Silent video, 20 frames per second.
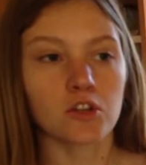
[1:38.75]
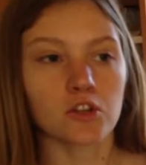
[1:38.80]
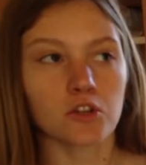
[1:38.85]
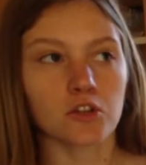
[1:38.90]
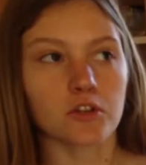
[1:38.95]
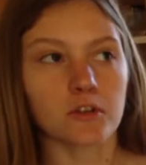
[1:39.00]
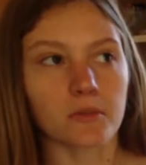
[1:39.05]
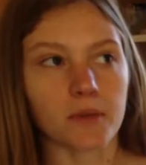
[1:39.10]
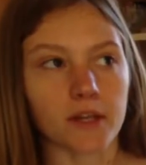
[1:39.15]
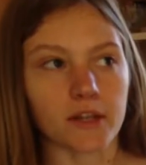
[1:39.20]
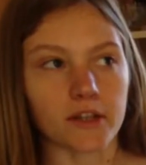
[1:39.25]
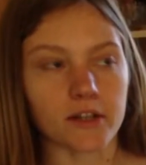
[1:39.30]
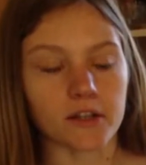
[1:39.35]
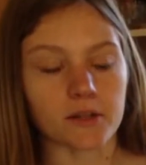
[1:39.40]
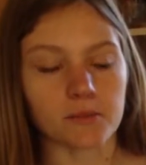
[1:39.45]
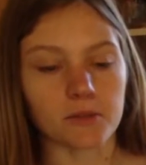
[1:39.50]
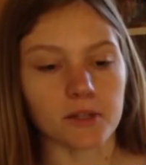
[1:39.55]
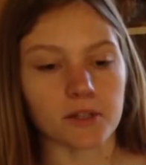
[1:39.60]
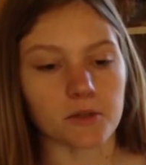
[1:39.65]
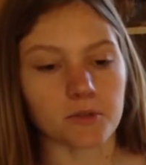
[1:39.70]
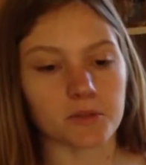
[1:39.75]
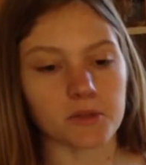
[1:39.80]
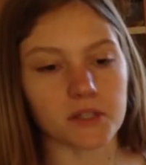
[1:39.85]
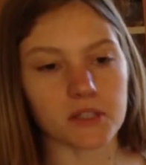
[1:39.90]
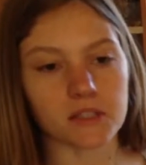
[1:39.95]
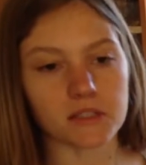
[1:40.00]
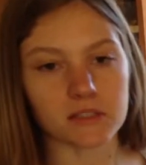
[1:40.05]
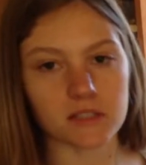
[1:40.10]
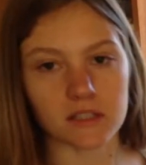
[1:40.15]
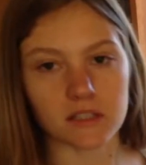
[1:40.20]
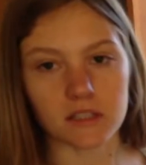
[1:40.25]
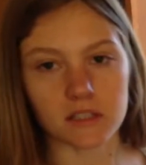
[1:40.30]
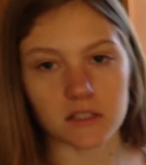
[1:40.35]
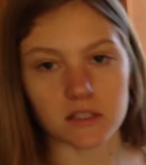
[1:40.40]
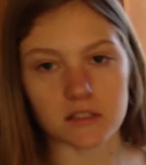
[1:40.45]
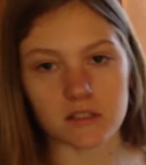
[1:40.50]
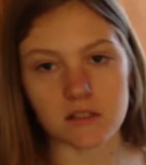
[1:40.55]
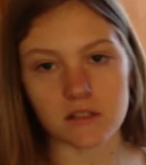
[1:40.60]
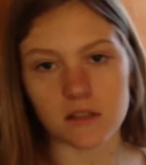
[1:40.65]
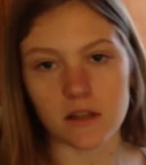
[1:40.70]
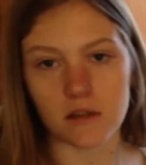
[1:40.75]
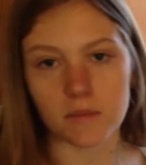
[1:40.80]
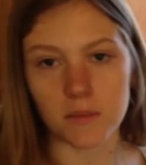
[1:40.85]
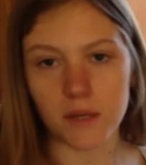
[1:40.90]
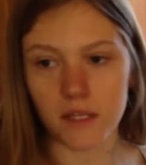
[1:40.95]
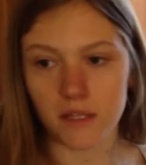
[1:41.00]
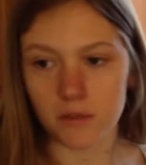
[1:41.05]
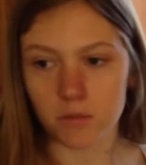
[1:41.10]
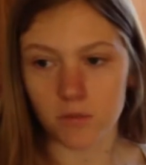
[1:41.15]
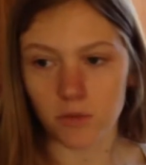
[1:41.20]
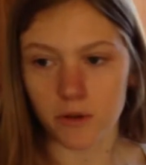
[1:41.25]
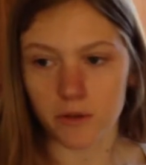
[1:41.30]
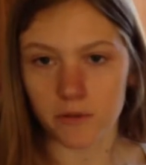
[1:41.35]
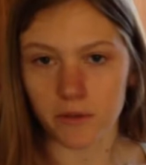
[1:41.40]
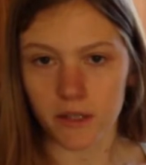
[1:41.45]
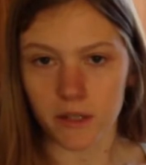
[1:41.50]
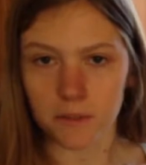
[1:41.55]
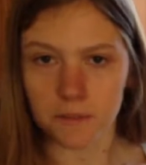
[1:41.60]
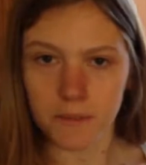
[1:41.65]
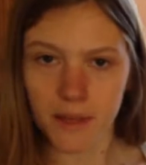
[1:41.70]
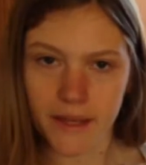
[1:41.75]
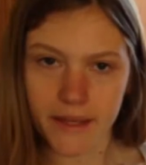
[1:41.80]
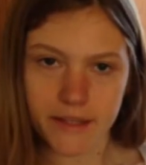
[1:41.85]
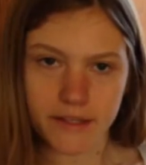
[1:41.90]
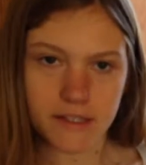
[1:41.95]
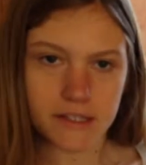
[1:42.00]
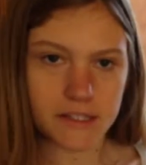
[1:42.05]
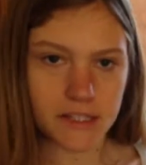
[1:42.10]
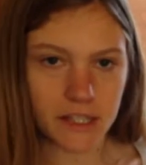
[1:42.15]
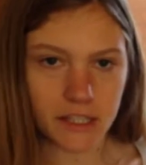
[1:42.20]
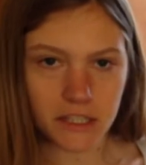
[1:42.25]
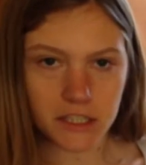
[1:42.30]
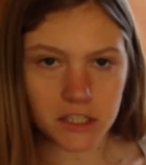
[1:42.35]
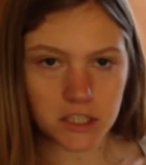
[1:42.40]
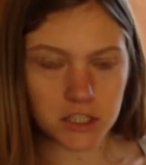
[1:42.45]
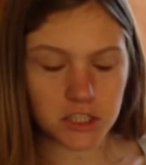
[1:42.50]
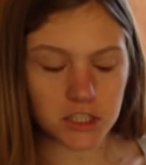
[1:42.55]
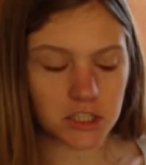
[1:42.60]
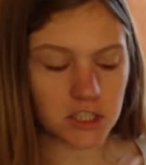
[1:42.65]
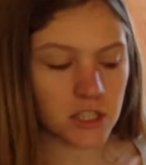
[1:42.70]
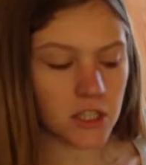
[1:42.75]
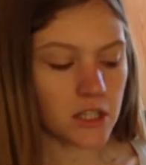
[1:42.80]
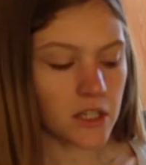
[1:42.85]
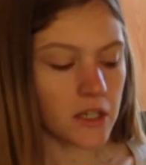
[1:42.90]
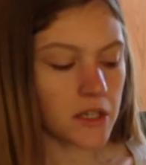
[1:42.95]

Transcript: You can make it into bigger pieces and make it more of like a main dish